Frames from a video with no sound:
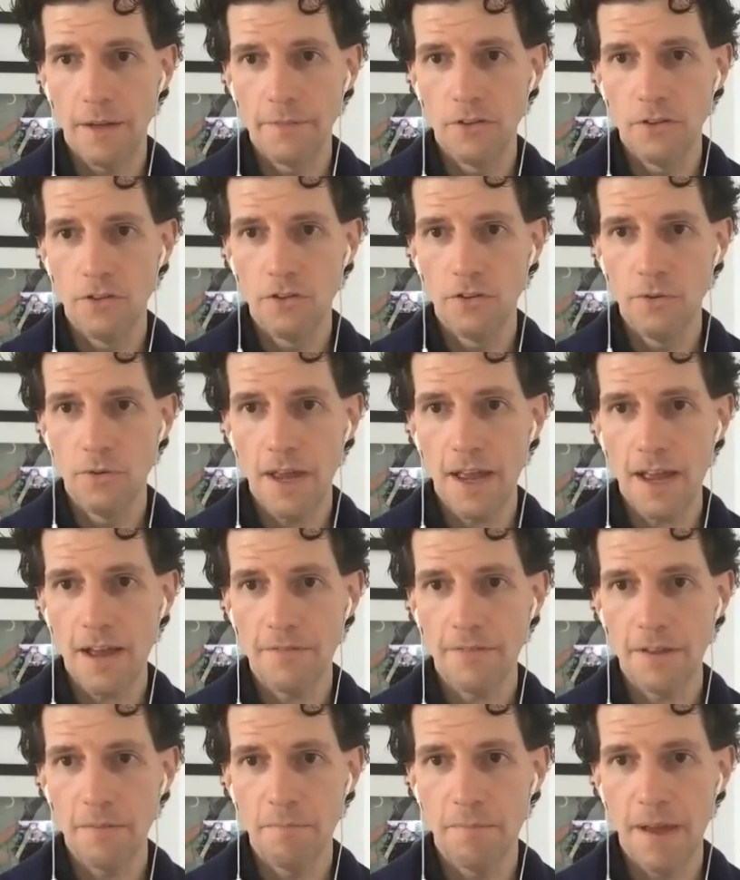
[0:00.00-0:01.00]
you
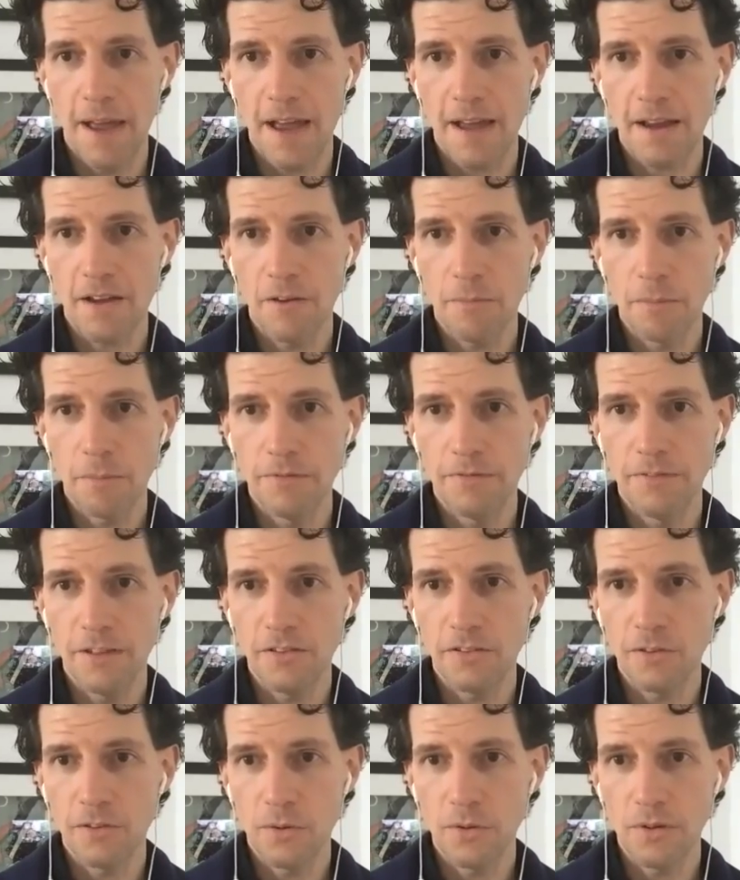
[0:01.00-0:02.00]
have a backup of
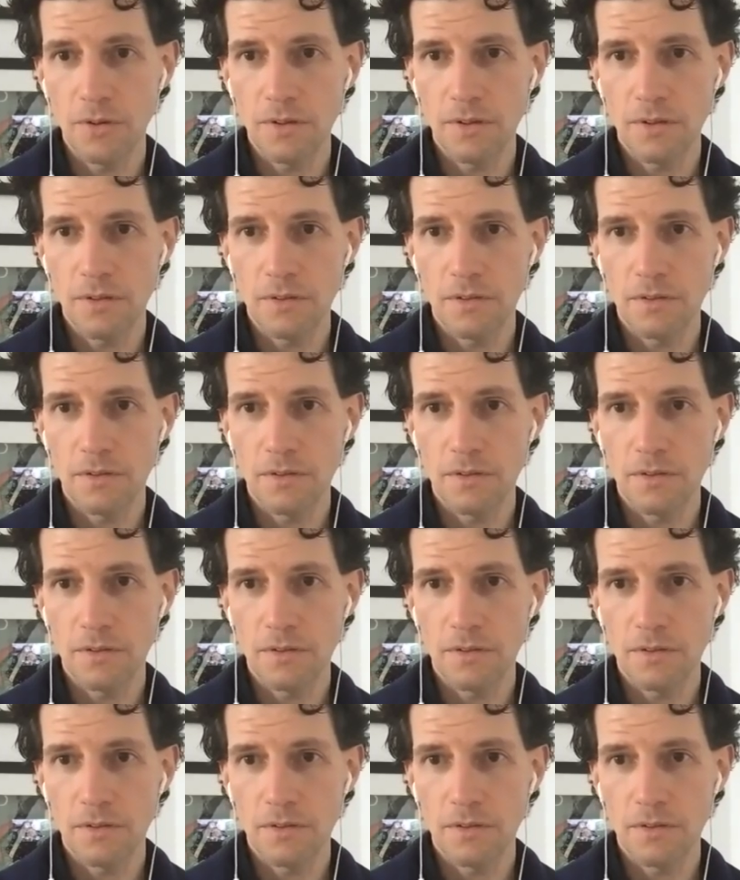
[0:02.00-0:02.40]
Discord?